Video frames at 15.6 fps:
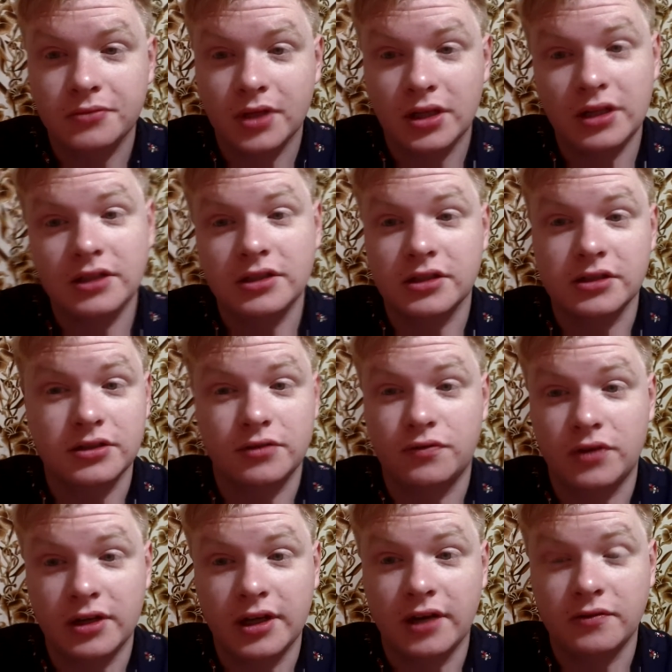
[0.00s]
At least it's a
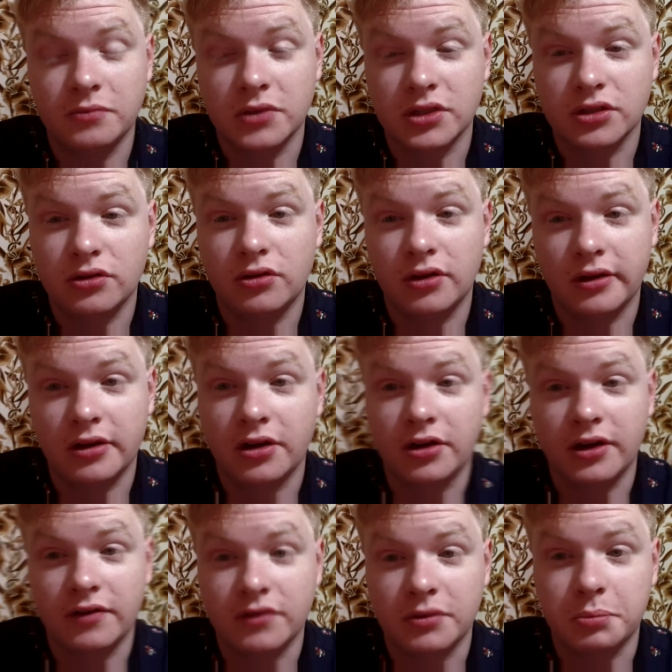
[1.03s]
free government school and
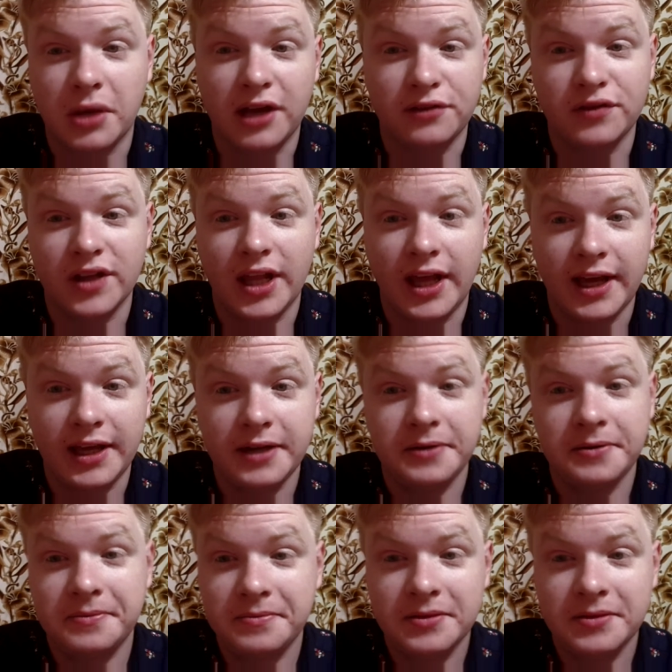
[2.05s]
don't have to pay for that.